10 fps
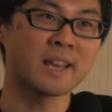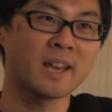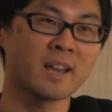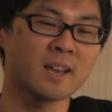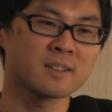
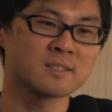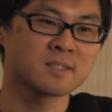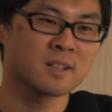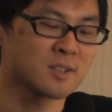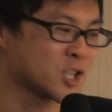and
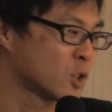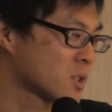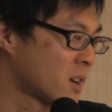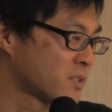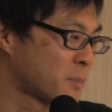she
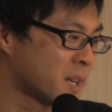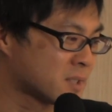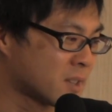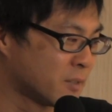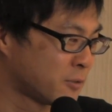looks after my
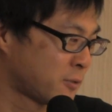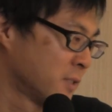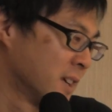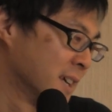stuff,